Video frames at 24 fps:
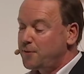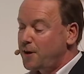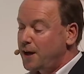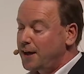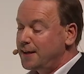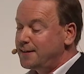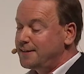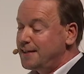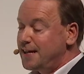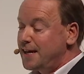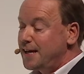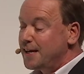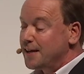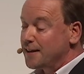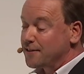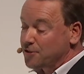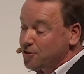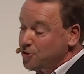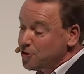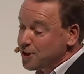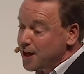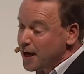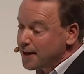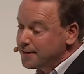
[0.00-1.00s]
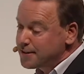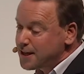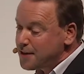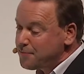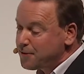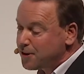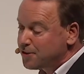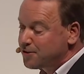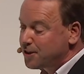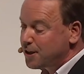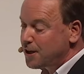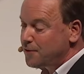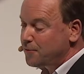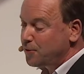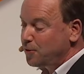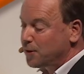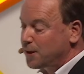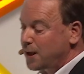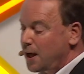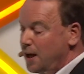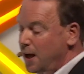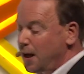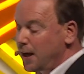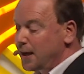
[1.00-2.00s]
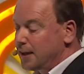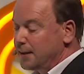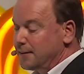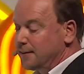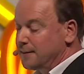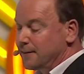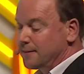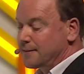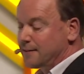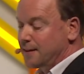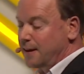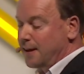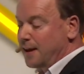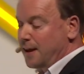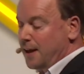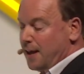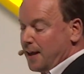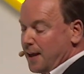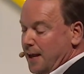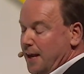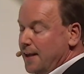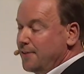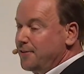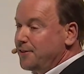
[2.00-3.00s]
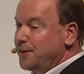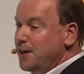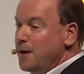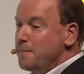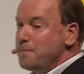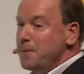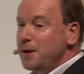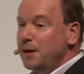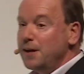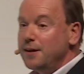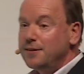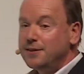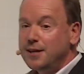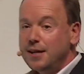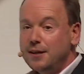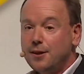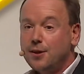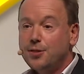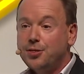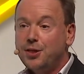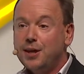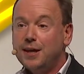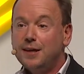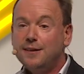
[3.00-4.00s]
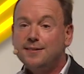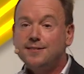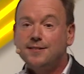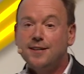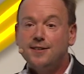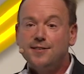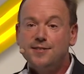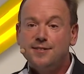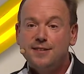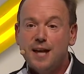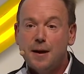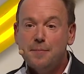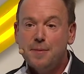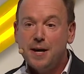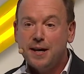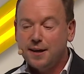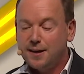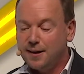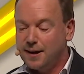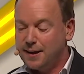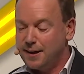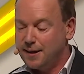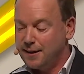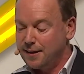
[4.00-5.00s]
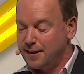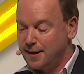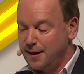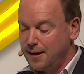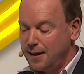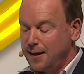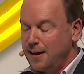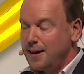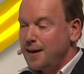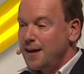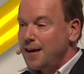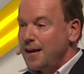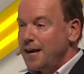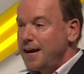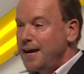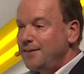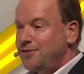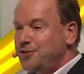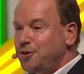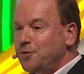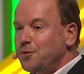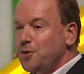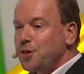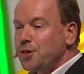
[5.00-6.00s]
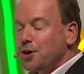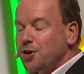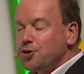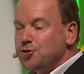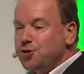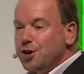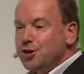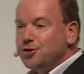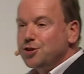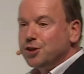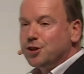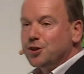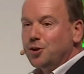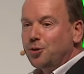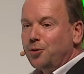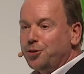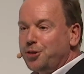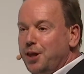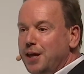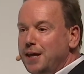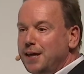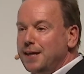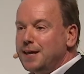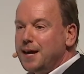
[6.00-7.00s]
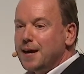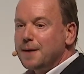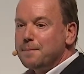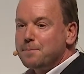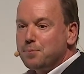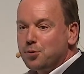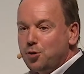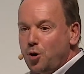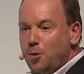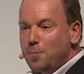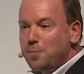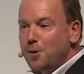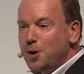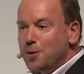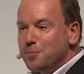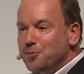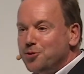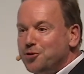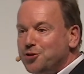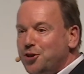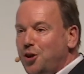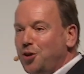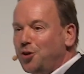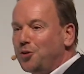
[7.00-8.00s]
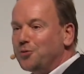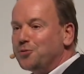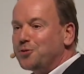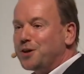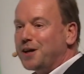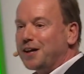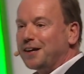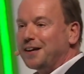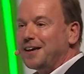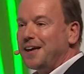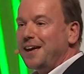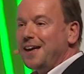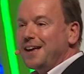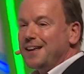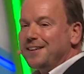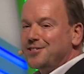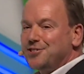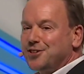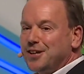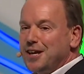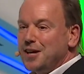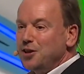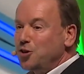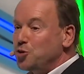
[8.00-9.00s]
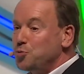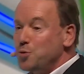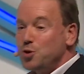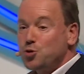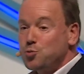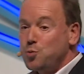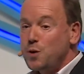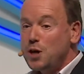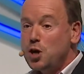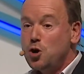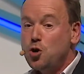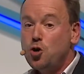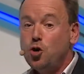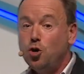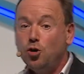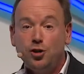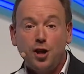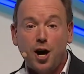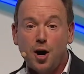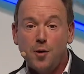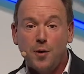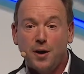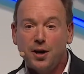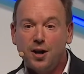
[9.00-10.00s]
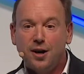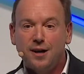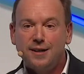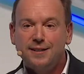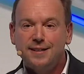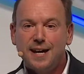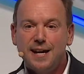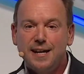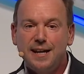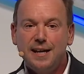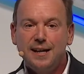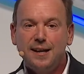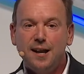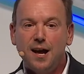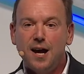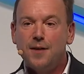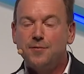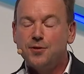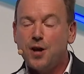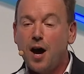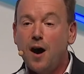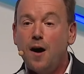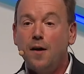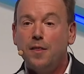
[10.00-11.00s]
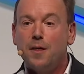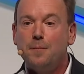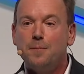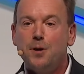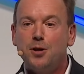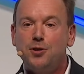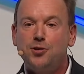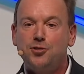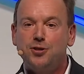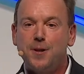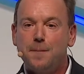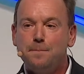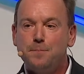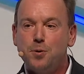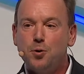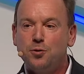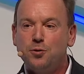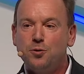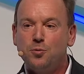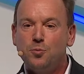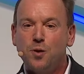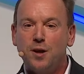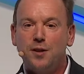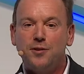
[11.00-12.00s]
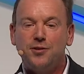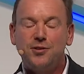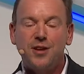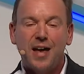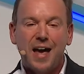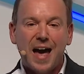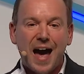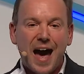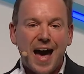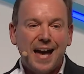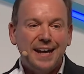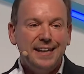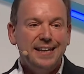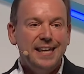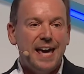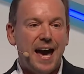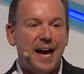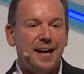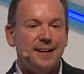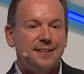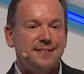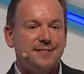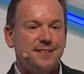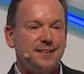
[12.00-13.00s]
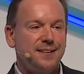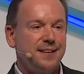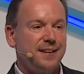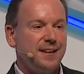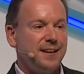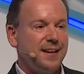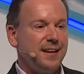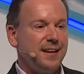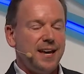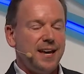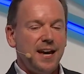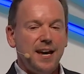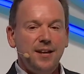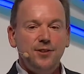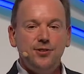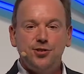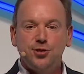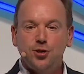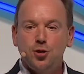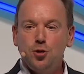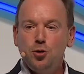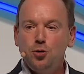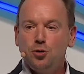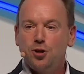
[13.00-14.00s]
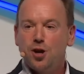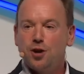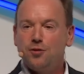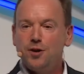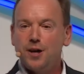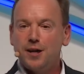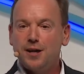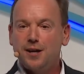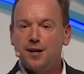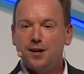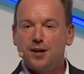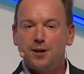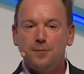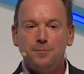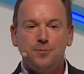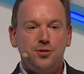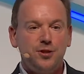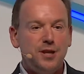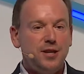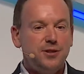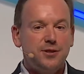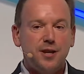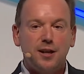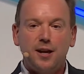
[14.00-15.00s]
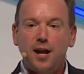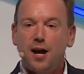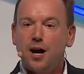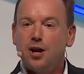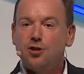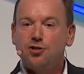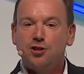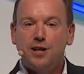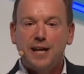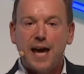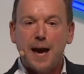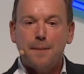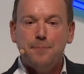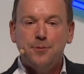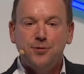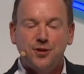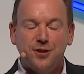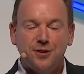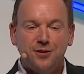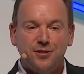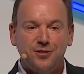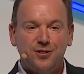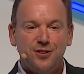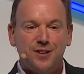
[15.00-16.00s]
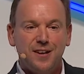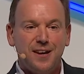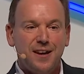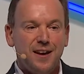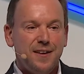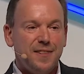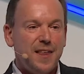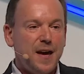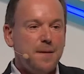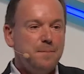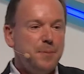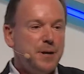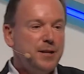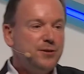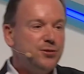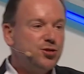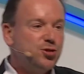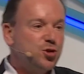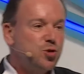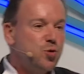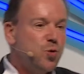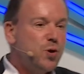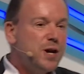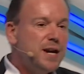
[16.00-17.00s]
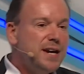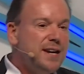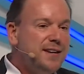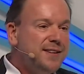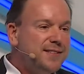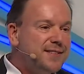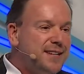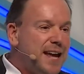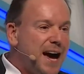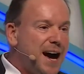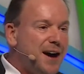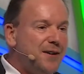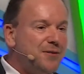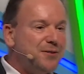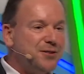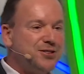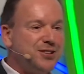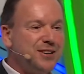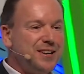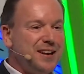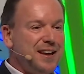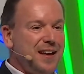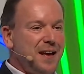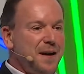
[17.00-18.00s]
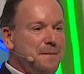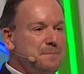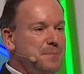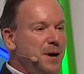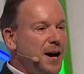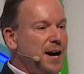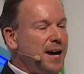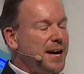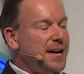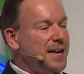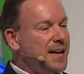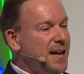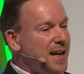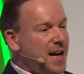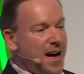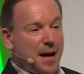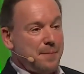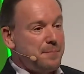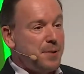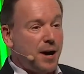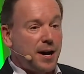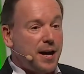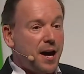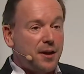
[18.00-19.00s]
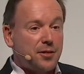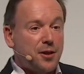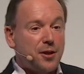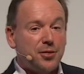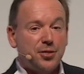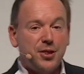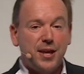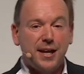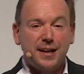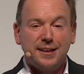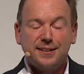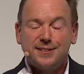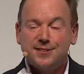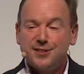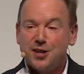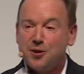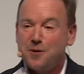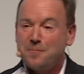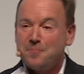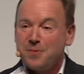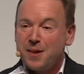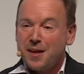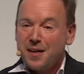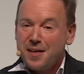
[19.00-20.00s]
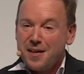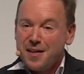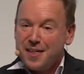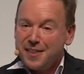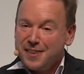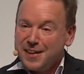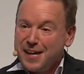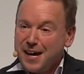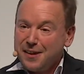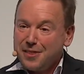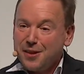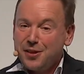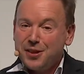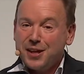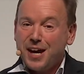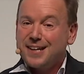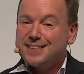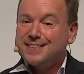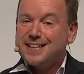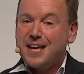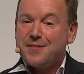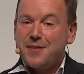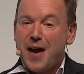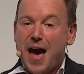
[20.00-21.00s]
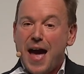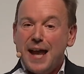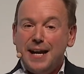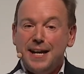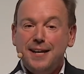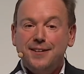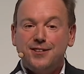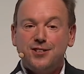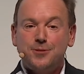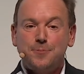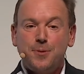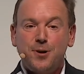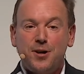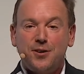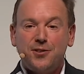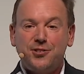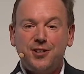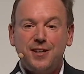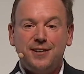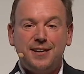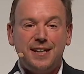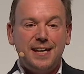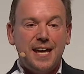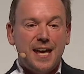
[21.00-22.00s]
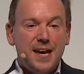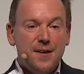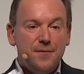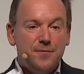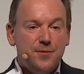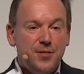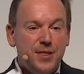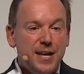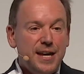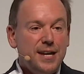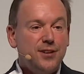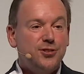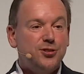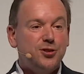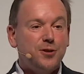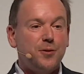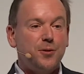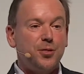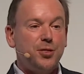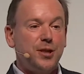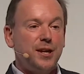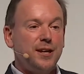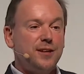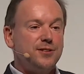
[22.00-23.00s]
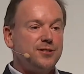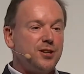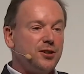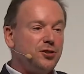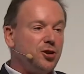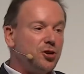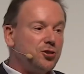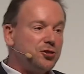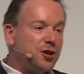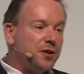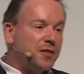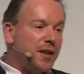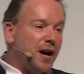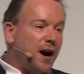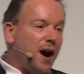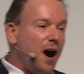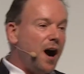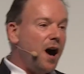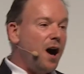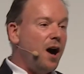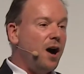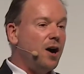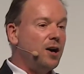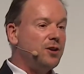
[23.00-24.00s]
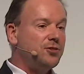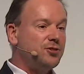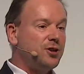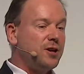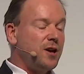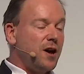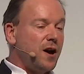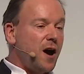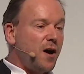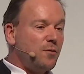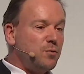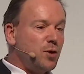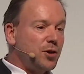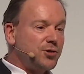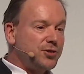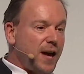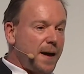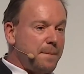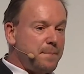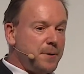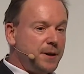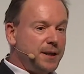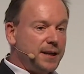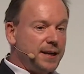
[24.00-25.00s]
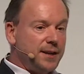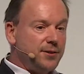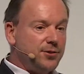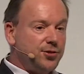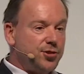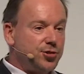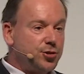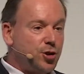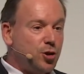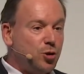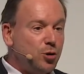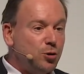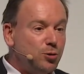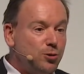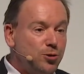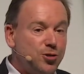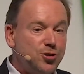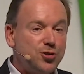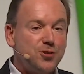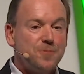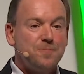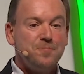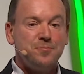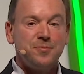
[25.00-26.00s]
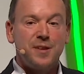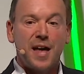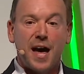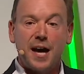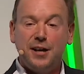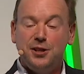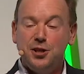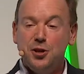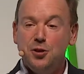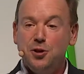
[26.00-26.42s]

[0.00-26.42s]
of ideas, creativity of all kinds, is the ability to think systemically. It's sort of the critical thinking, problem-solving skills, which we all know in our daily lives are the most important ones. And yet, in school curriculums, these are largely absent. They've been squeezed out by other things. So the other thing I'd say, any smart city, if these sort of things are not at the heart of what's happening in schools and